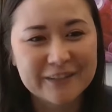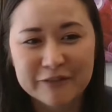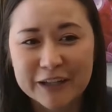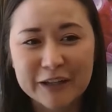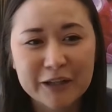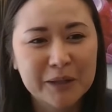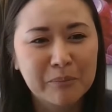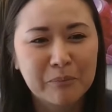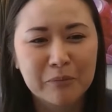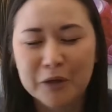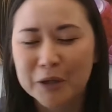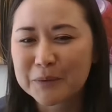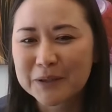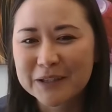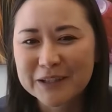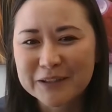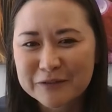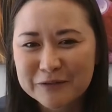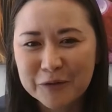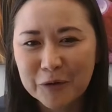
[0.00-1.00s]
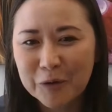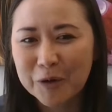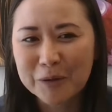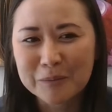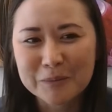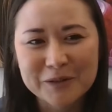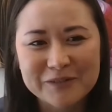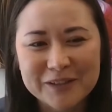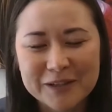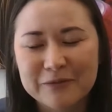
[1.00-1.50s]
Very primitive
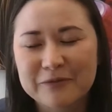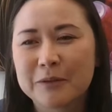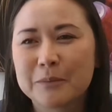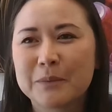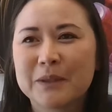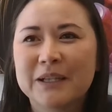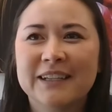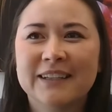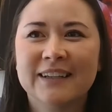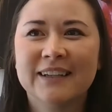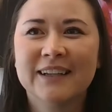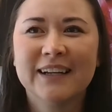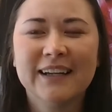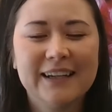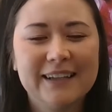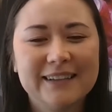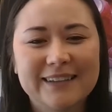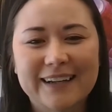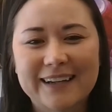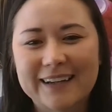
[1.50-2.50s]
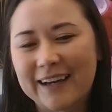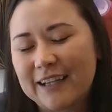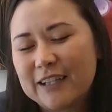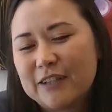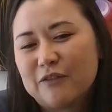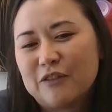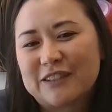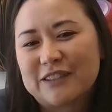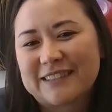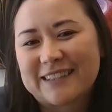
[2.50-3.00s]
form of amphibian that kind
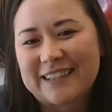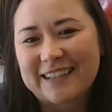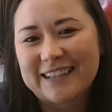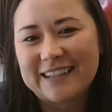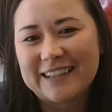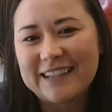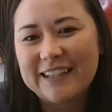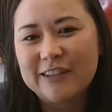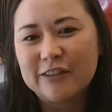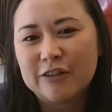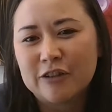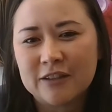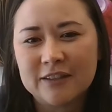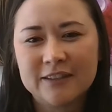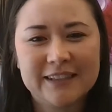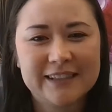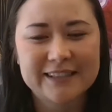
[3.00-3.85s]
of looks like an eel.